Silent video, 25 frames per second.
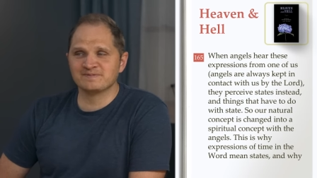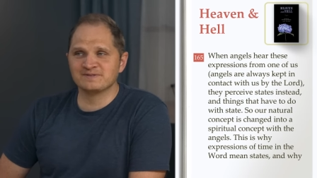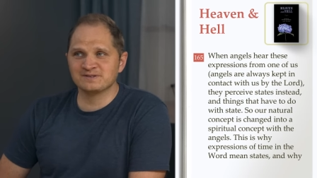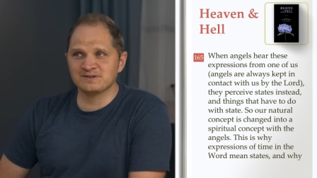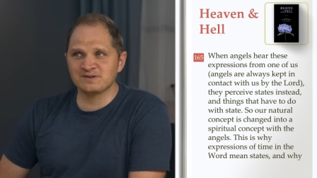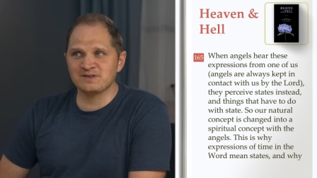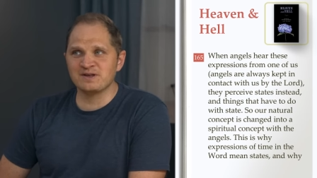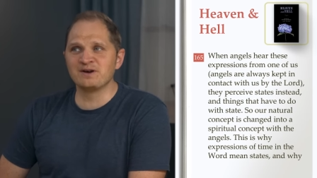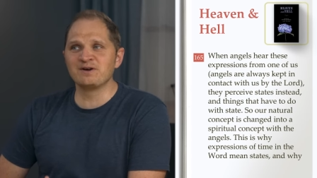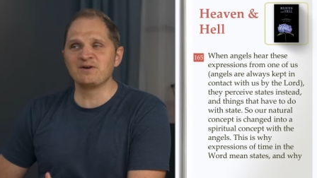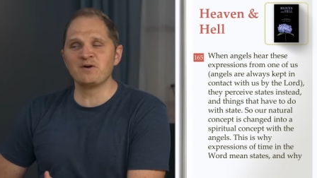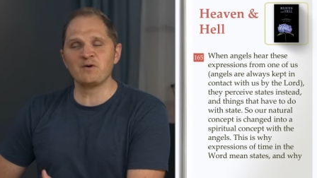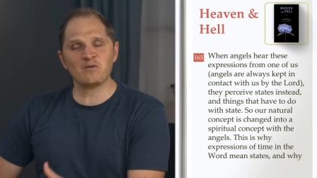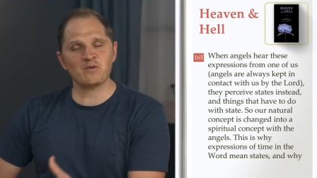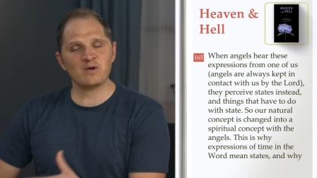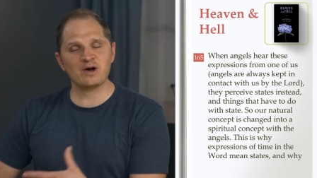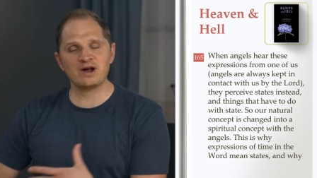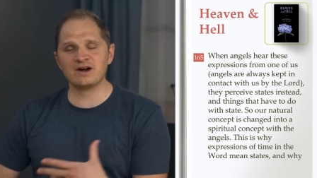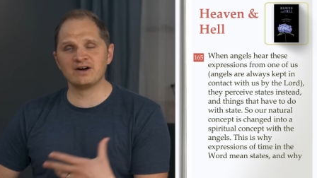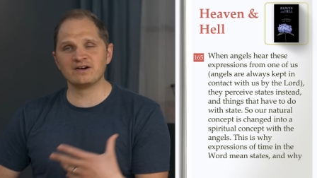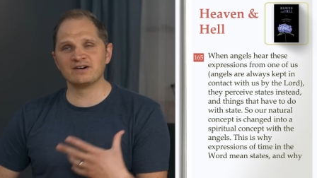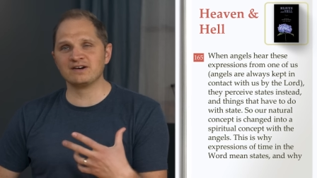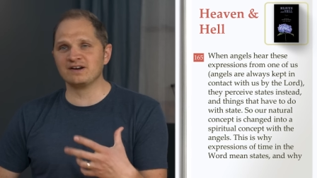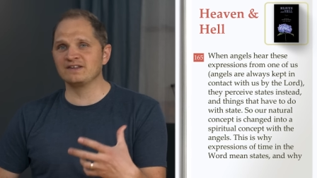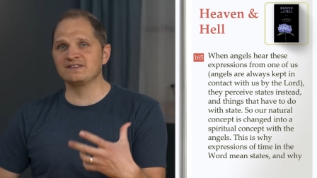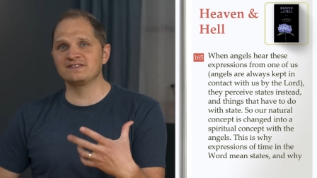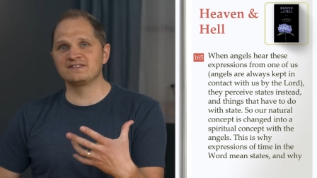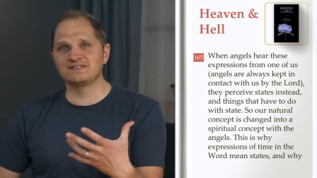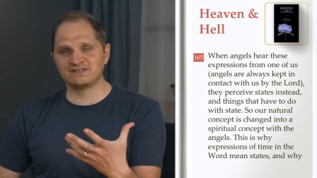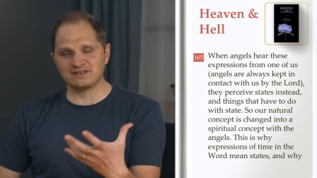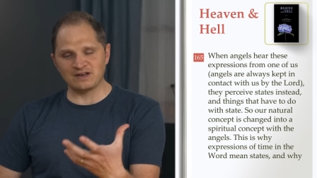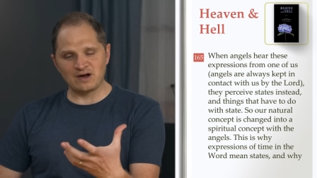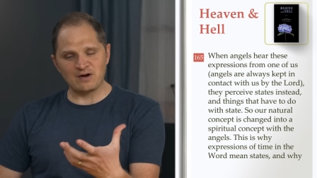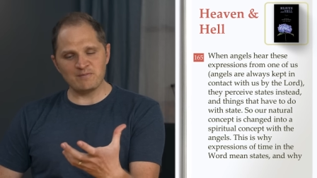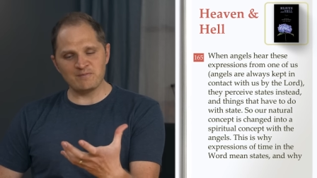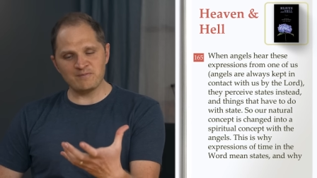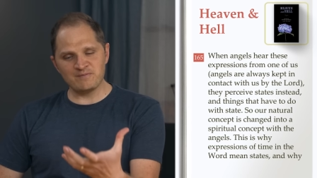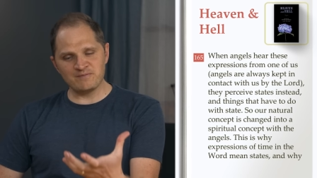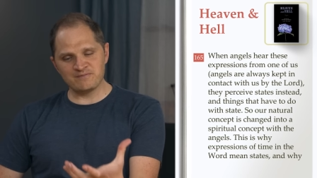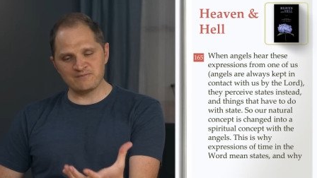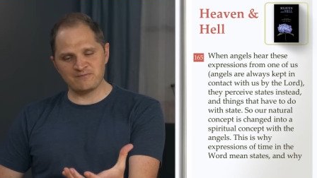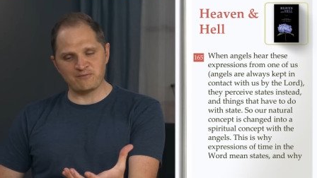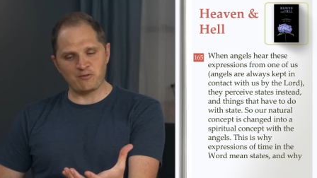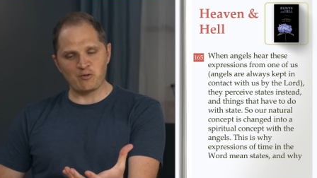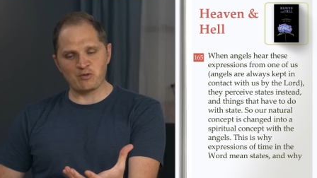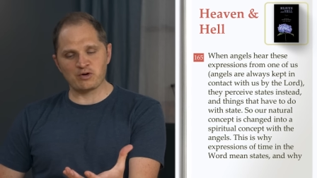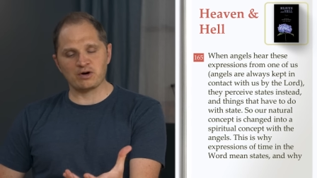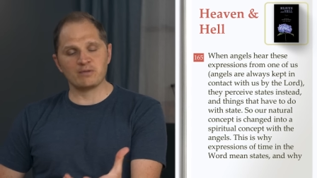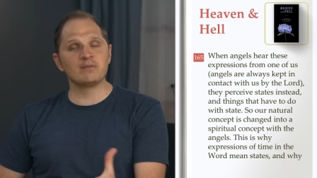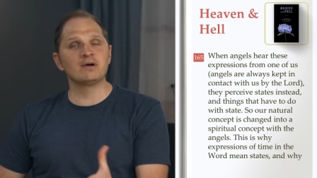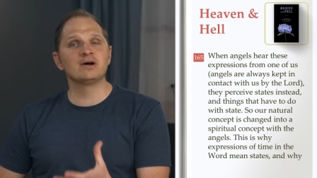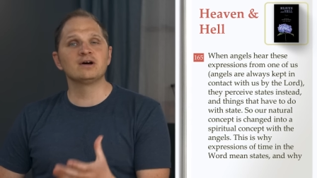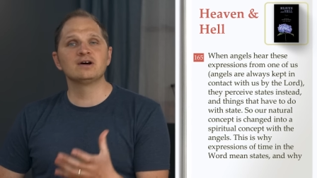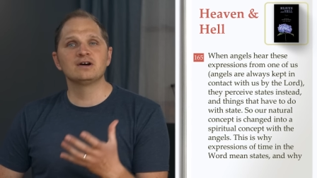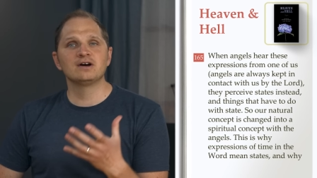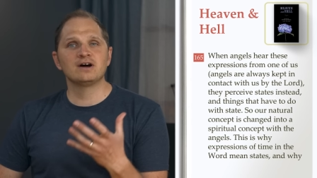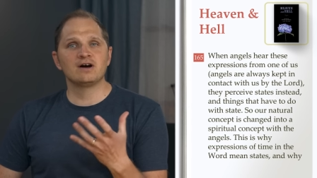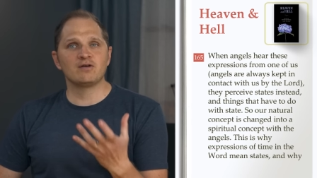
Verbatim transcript: So they're aware in some form of